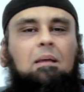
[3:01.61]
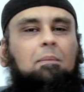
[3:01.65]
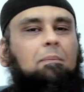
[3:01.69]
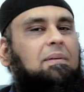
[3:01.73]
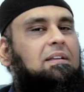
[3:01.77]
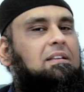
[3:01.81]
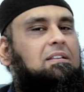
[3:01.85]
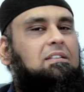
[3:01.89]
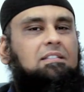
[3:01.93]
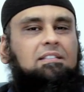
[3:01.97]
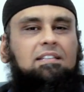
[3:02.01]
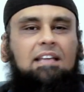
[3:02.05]
are
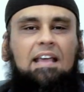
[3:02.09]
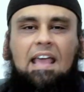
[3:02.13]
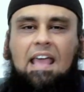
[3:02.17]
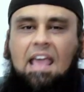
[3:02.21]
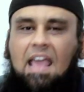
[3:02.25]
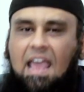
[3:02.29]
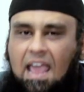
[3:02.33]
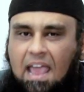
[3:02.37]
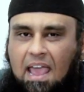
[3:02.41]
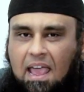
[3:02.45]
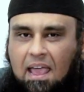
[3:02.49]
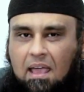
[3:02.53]
being
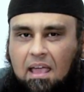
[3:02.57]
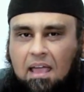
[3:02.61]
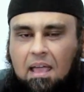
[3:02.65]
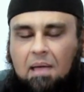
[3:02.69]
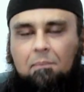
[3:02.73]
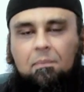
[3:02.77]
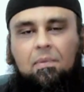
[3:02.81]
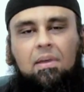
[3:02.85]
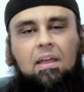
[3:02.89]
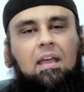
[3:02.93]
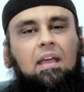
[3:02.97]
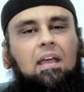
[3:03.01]

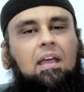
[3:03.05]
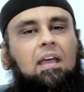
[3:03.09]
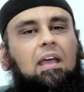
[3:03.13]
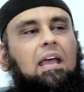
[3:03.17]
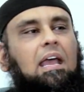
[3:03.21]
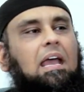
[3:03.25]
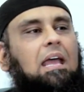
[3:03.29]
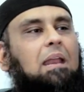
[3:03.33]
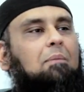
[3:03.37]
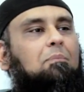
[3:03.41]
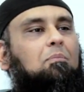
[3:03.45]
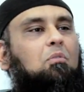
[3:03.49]
same
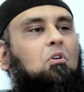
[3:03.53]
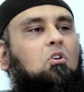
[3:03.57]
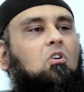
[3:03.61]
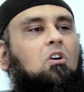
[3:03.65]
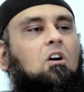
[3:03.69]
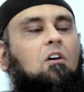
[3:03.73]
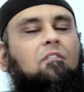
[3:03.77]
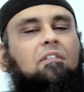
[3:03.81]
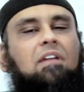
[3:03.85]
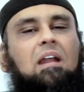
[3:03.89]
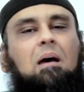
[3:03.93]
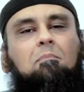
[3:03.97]
in Book
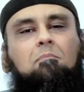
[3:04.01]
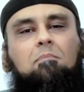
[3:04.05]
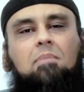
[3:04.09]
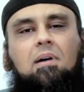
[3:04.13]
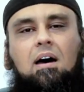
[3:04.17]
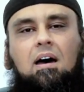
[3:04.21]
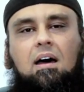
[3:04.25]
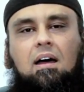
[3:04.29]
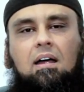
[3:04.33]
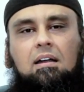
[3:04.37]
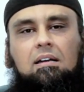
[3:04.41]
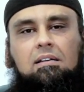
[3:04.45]
of
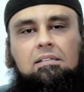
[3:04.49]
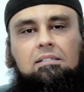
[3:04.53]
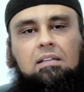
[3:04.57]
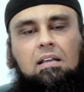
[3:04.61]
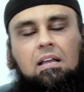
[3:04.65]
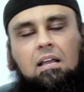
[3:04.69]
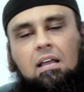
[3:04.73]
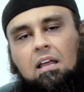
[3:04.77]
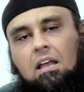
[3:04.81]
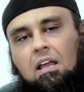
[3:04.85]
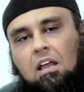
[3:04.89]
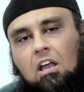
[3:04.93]
Numbers.
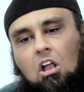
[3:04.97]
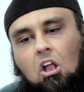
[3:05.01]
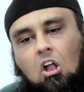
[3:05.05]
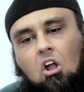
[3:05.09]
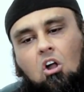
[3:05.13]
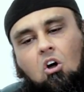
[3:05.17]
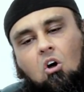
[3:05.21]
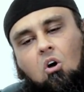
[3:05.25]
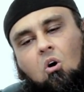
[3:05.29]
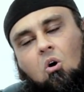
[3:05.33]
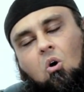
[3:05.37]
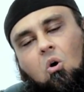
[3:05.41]

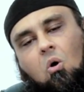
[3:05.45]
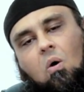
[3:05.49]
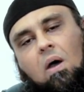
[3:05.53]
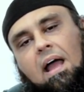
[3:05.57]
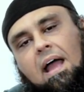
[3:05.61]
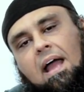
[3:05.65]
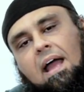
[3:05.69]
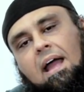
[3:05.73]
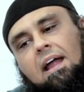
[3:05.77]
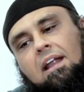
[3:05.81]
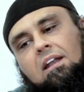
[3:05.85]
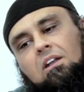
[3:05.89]
Go
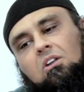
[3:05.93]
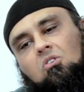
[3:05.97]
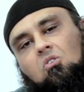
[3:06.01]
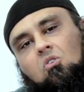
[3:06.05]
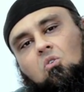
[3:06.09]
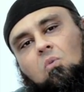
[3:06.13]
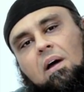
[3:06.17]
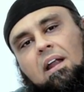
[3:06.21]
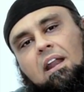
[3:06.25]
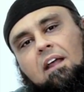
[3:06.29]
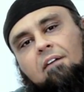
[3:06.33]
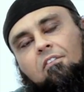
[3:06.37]
and do
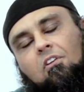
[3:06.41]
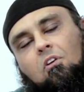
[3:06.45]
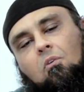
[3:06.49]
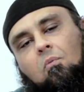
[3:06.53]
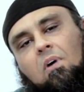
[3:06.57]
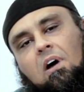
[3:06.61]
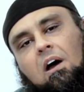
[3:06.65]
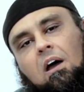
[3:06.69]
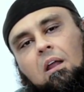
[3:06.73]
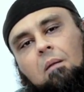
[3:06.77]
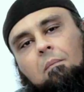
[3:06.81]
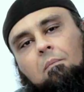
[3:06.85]
whatever you
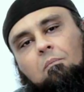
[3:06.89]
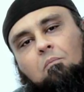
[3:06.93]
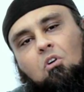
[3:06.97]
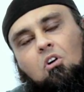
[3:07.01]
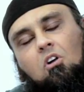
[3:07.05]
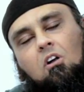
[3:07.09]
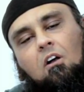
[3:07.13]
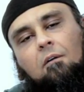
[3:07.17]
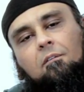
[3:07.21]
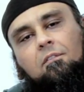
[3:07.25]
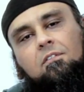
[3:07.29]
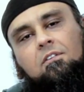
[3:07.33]
want.
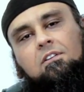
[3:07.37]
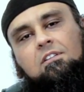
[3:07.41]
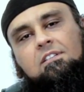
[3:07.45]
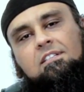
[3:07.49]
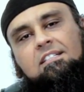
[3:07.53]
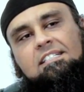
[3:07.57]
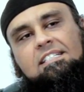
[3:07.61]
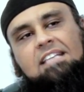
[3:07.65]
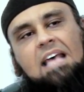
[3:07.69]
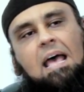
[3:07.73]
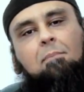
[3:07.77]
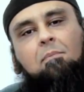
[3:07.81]
Book of
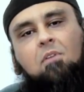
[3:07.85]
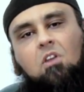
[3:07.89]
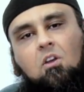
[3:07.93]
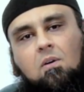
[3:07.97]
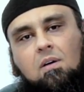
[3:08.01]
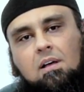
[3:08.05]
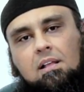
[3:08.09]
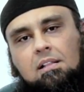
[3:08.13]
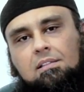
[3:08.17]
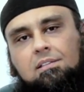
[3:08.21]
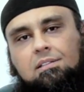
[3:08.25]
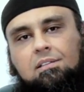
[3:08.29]

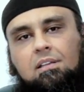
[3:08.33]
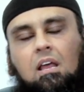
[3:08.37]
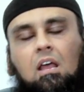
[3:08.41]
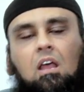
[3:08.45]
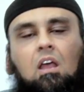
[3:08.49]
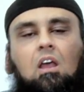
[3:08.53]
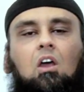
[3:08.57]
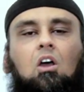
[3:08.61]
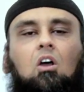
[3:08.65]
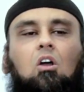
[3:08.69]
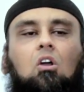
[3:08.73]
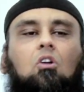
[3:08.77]
Samuels.
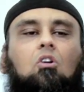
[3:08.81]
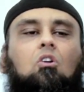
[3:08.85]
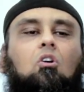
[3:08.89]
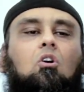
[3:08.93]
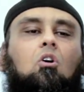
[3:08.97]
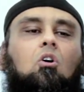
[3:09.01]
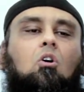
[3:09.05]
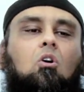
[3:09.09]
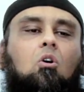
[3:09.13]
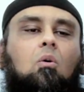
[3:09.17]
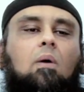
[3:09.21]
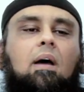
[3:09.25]

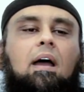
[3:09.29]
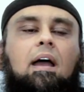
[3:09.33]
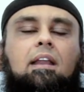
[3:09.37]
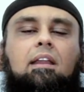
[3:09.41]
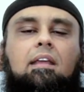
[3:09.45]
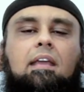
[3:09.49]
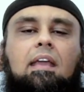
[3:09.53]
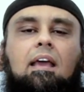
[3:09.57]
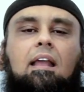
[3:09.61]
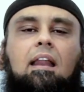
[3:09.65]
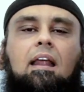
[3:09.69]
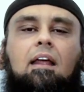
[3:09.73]
Go
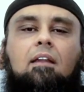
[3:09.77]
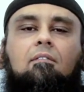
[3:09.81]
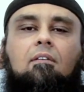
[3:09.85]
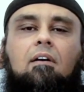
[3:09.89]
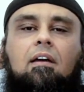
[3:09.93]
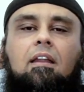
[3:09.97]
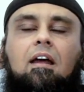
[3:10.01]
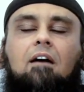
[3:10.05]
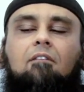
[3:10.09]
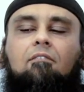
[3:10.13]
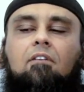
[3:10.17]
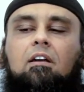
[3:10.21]
and kill, and
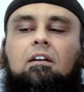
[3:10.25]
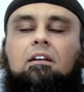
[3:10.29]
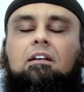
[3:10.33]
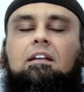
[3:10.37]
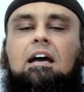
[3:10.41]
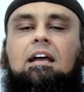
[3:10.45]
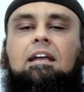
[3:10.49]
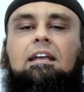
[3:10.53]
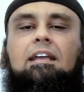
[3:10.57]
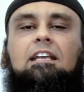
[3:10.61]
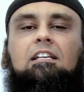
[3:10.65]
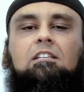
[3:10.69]
whenever
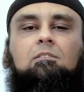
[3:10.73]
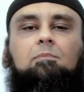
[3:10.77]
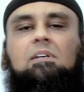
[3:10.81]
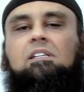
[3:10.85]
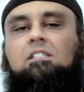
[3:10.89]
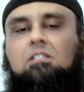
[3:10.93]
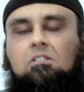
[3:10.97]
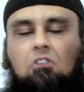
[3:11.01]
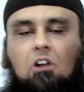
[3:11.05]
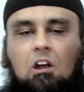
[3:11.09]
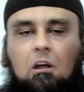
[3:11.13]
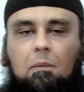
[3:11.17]
donkeys
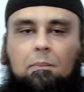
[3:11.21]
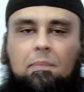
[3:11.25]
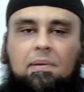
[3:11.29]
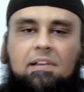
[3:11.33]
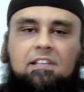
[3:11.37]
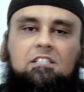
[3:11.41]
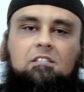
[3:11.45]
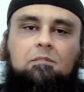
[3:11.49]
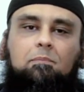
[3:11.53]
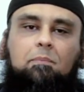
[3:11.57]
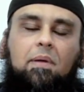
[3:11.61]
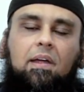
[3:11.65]
must not be
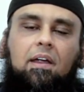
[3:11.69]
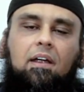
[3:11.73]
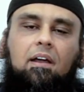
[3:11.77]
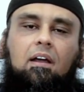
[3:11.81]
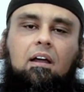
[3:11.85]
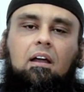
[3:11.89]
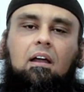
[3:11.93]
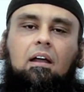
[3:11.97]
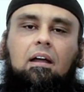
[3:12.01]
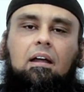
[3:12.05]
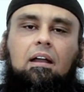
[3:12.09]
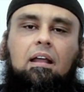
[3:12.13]

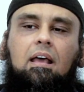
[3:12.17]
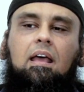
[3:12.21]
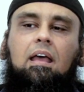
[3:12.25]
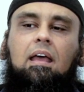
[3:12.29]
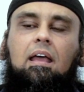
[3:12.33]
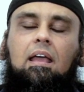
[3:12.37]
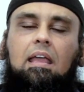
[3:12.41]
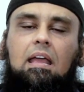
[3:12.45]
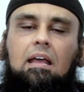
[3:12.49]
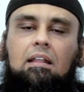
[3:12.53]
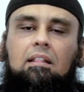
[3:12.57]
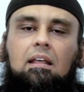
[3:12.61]

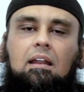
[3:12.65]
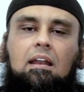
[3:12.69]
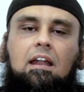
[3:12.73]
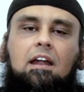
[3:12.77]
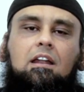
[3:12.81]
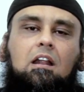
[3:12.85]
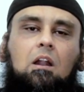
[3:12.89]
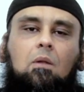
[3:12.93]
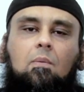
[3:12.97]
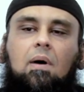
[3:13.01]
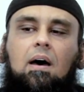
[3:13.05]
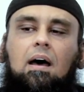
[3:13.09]
spared. Kill the
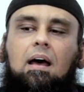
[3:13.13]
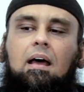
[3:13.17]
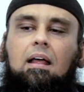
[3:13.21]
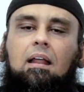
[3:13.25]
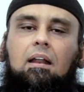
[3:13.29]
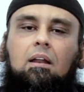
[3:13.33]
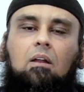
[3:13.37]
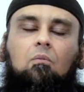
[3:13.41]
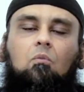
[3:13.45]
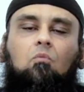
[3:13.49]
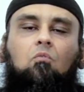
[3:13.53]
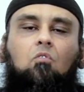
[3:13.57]
little
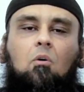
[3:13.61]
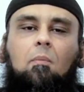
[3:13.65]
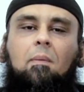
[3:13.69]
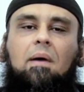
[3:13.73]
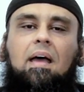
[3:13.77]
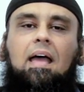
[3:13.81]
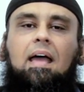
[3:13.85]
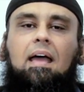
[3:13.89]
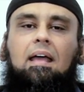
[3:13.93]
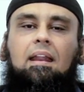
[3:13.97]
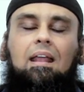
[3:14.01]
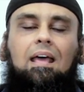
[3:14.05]
one,
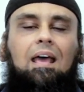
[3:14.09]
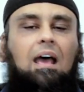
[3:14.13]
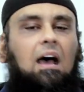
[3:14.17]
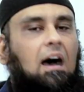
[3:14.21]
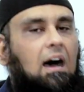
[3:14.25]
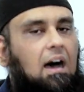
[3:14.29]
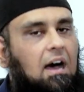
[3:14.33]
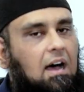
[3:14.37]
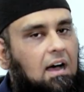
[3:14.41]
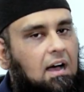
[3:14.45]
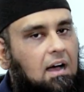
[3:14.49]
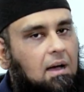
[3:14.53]
woman.
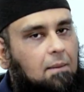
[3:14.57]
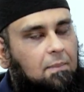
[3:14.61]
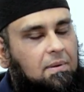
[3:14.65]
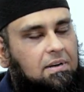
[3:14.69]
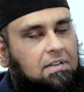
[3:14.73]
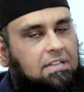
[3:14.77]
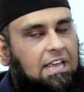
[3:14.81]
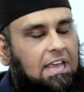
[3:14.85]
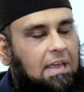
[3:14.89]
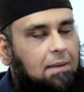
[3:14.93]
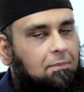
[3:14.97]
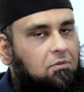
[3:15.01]
Ah,
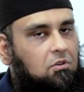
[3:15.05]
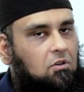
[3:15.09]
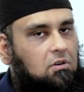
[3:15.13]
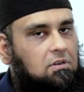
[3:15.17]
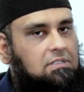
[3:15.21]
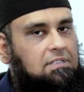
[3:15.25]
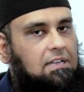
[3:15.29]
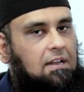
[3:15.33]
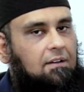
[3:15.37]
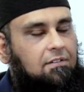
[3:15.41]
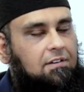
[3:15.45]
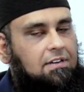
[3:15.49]
but keep
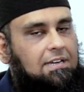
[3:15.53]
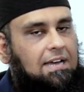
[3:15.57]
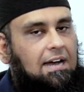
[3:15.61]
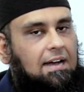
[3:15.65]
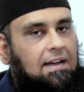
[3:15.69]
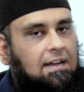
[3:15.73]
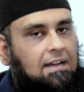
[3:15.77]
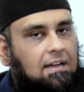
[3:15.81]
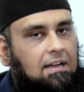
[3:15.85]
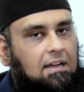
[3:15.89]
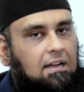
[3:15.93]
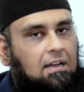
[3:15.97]
yourself
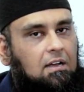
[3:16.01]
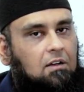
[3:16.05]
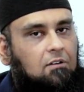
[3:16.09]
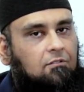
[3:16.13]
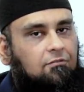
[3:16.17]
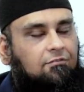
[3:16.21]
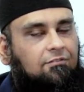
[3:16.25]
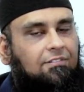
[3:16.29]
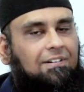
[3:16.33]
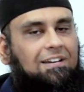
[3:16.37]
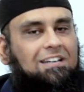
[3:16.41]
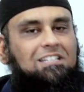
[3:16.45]
young
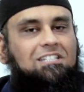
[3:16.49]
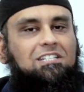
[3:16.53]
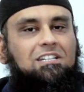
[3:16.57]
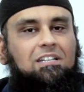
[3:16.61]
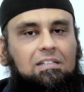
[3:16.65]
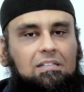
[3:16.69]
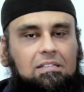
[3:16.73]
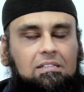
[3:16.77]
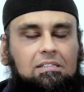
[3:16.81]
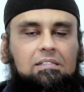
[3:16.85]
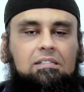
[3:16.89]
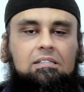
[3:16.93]

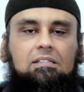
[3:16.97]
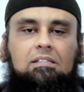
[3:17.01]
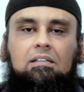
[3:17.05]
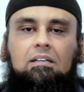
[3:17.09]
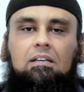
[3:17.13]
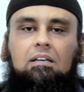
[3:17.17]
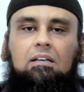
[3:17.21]
virgins.